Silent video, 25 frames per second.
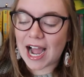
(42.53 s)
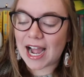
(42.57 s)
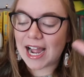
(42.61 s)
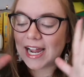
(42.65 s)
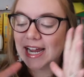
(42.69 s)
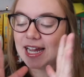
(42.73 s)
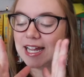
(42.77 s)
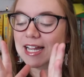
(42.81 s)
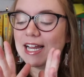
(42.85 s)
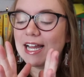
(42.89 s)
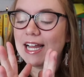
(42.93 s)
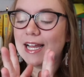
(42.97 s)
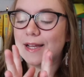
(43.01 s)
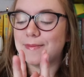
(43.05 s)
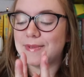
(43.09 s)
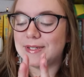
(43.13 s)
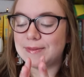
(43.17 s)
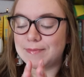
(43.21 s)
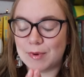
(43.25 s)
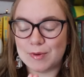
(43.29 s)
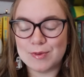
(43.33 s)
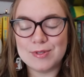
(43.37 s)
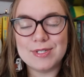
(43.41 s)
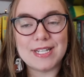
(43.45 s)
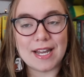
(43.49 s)
I am
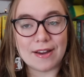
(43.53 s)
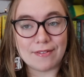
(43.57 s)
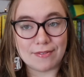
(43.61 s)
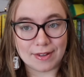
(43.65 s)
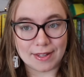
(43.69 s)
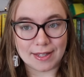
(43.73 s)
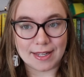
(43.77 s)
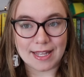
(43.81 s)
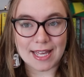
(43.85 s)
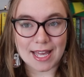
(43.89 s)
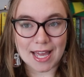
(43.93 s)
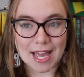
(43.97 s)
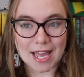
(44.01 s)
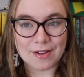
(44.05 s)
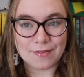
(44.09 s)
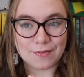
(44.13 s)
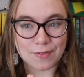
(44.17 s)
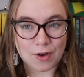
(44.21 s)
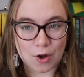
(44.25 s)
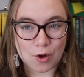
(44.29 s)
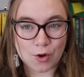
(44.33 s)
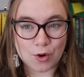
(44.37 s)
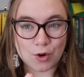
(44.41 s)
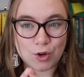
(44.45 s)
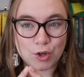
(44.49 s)
most definitely a
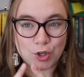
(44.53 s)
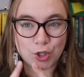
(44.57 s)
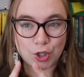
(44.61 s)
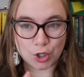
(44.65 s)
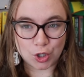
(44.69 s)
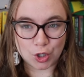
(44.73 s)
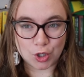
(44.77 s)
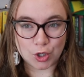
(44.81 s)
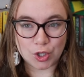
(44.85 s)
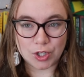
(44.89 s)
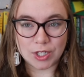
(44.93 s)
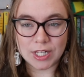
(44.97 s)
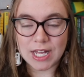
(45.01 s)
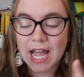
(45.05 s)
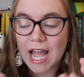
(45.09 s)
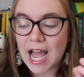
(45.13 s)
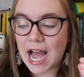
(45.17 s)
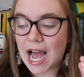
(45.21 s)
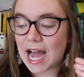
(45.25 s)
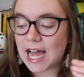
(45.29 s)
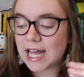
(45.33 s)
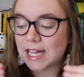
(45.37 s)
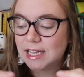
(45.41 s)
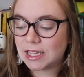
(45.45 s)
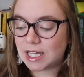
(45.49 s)
fall girl.
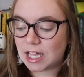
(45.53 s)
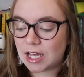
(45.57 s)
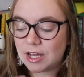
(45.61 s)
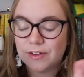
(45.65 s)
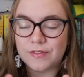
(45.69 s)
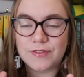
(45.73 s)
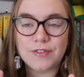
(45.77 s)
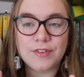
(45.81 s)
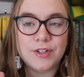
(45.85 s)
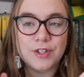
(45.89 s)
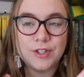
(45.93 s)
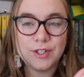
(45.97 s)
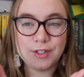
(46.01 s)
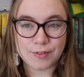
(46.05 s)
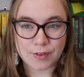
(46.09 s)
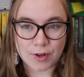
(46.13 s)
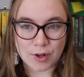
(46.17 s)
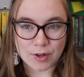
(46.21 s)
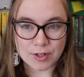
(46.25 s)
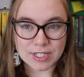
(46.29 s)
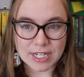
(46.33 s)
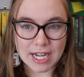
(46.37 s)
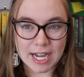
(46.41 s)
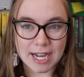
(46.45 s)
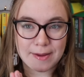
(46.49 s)
I love the
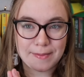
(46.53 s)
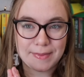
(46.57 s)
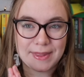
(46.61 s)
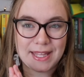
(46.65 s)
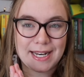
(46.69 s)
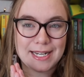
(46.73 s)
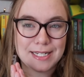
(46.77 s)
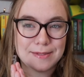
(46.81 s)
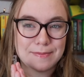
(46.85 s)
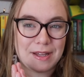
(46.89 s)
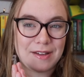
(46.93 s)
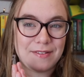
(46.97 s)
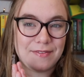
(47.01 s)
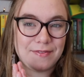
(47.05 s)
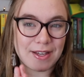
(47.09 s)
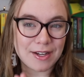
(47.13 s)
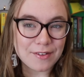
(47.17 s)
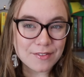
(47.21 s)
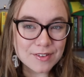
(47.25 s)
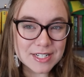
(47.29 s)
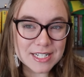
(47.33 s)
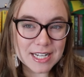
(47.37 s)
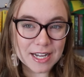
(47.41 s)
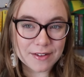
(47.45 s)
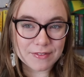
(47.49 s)
fall time. That is my
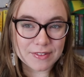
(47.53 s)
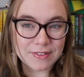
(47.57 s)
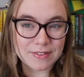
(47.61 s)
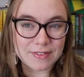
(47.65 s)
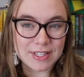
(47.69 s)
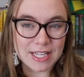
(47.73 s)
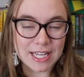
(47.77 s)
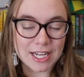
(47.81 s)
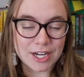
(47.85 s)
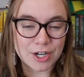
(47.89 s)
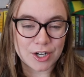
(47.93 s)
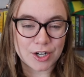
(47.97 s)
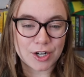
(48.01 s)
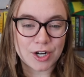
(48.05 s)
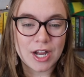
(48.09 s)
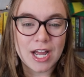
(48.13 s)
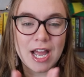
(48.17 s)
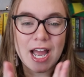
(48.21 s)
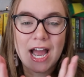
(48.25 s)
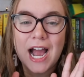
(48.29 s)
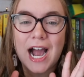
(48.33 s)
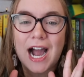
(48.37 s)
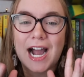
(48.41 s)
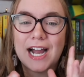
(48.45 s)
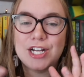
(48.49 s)
favorite time of the year.
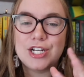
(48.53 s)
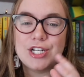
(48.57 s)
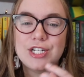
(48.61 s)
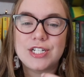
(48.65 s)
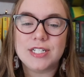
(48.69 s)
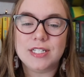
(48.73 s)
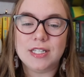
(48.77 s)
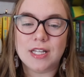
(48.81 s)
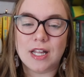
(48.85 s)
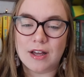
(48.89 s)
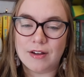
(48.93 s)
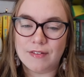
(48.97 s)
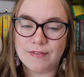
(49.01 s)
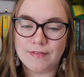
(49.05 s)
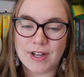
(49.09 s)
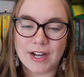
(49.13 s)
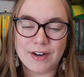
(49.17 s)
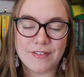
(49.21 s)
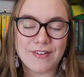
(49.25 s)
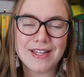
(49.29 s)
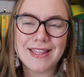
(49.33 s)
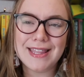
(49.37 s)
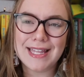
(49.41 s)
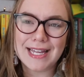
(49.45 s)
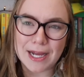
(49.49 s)
I just love
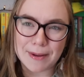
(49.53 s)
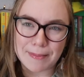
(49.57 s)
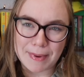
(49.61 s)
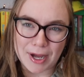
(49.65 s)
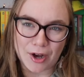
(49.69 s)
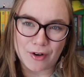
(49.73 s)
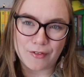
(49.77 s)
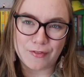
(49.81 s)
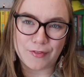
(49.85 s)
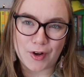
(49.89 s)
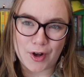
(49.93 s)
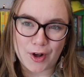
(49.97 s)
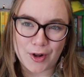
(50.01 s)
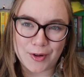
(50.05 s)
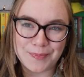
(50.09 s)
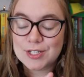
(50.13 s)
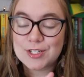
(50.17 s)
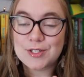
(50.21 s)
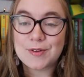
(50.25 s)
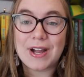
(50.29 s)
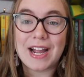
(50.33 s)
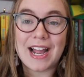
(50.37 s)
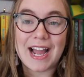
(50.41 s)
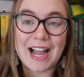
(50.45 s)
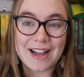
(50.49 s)
everything about fall.
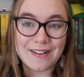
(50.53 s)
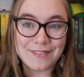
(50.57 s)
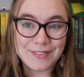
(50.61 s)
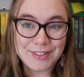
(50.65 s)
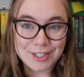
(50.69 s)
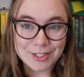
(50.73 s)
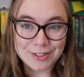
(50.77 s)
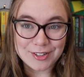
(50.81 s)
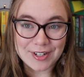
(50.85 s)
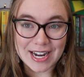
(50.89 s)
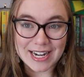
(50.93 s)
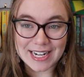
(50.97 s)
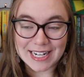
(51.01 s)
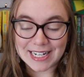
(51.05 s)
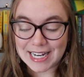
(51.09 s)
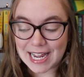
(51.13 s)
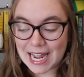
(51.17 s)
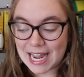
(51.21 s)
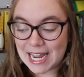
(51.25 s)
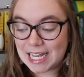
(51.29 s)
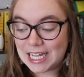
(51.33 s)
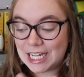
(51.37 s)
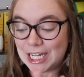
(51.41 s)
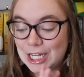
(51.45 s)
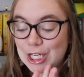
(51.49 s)
So I have curated
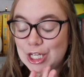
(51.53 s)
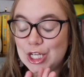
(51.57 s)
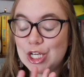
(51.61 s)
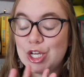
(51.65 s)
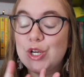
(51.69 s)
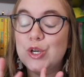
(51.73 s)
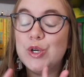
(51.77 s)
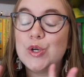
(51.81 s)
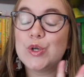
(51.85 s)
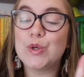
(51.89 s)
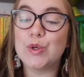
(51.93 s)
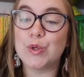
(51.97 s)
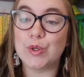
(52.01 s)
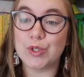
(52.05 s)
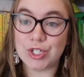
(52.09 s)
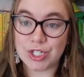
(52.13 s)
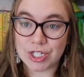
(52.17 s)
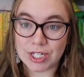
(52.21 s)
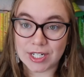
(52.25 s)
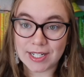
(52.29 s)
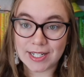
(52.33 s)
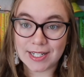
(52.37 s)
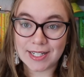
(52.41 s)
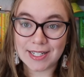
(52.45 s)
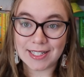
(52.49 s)
a
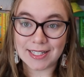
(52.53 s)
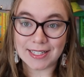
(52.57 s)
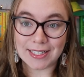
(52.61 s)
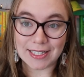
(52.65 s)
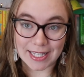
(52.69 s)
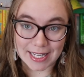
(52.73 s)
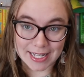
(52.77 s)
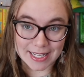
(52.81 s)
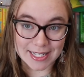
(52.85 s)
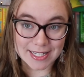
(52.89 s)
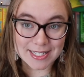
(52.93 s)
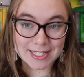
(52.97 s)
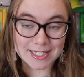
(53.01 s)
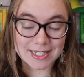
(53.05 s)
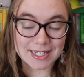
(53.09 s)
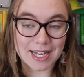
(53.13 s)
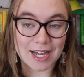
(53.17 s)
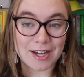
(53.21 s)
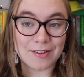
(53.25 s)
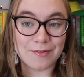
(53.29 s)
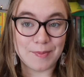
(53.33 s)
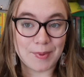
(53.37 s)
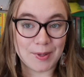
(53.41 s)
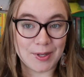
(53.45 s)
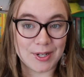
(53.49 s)
huge list
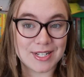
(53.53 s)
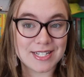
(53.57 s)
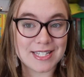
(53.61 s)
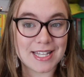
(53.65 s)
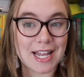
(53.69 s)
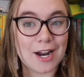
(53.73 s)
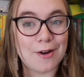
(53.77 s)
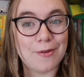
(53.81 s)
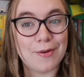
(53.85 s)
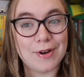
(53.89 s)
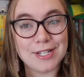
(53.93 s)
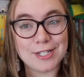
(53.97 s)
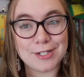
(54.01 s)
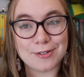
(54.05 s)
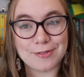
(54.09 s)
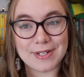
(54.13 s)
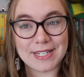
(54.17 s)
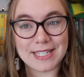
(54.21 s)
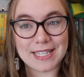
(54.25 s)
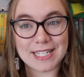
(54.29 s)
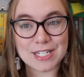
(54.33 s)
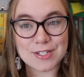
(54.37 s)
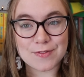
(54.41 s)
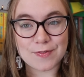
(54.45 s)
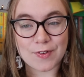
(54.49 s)
of books that I want to
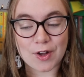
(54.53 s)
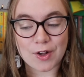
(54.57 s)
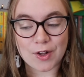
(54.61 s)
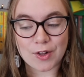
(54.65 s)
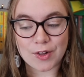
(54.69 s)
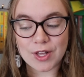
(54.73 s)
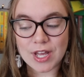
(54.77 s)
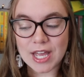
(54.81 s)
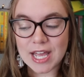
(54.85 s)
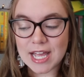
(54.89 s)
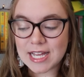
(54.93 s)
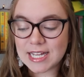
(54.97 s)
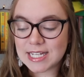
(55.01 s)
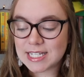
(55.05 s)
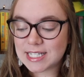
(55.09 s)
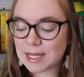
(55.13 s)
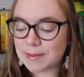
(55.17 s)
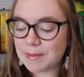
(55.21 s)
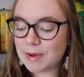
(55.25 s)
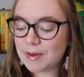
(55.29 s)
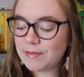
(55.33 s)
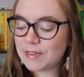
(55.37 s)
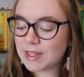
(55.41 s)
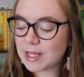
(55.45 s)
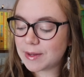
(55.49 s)
read this fall. Some
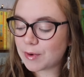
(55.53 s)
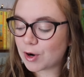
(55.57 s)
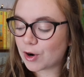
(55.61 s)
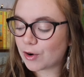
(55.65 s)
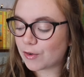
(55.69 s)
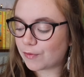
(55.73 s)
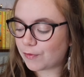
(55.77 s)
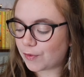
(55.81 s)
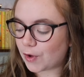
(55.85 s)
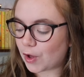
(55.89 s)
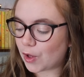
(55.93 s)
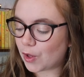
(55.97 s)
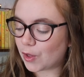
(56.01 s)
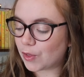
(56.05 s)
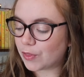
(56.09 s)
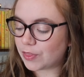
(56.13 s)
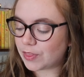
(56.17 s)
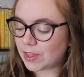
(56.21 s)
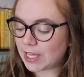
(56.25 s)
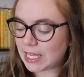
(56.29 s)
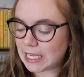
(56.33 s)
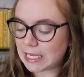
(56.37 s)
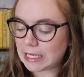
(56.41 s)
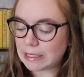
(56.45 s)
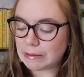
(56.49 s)
of them are fall
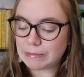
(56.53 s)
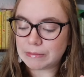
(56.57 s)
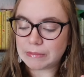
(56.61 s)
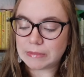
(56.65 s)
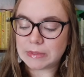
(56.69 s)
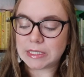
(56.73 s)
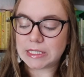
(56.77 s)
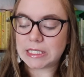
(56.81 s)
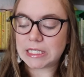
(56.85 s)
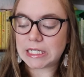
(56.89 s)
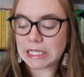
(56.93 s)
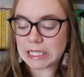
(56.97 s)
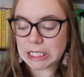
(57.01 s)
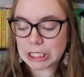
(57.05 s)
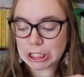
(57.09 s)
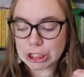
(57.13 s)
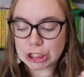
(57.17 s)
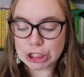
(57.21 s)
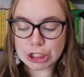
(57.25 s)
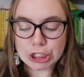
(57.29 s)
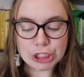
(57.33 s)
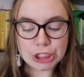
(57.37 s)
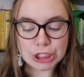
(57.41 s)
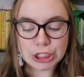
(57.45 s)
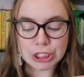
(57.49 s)
themed
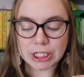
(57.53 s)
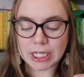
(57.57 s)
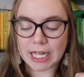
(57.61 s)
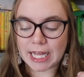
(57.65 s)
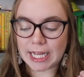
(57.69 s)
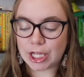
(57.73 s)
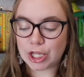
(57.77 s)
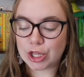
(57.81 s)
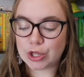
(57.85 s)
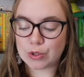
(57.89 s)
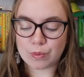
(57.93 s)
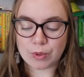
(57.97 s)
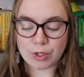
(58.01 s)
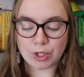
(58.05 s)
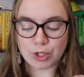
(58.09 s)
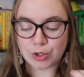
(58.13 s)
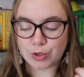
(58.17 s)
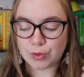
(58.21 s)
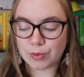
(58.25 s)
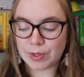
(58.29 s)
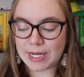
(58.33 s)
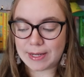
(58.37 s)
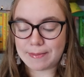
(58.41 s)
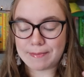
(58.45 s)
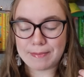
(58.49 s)
ish, like
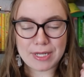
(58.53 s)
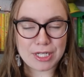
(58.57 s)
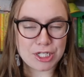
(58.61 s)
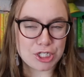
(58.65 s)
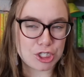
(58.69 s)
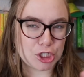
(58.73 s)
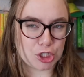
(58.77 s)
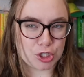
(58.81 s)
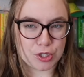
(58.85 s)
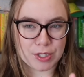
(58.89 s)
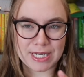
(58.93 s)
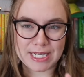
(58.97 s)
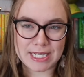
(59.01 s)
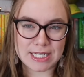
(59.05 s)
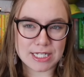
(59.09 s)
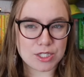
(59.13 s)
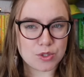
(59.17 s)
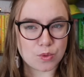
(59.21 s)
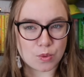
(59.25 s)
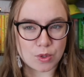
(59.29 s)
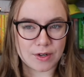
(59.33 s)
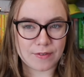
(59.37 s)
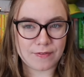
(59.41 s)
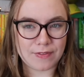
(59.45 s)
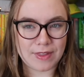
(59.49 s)
thrillery, mystery
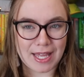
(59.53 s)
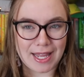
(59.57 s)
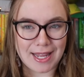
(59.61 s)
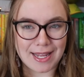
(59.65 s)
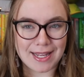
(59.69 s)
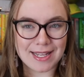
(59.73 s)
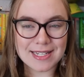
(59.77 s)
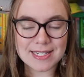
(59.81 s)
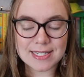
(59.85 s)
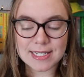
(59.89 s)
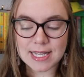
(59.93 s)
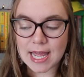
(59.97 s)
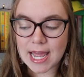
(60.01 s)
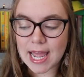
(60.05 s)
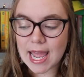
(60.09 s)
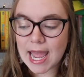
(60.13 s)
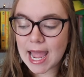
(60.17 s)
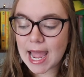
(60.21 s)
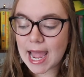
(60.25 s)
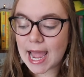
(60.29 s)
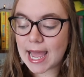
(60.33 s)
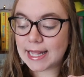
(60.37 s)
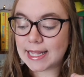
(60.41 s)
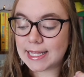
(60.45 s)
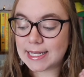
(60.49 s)
sort of things.
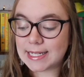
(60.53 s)
And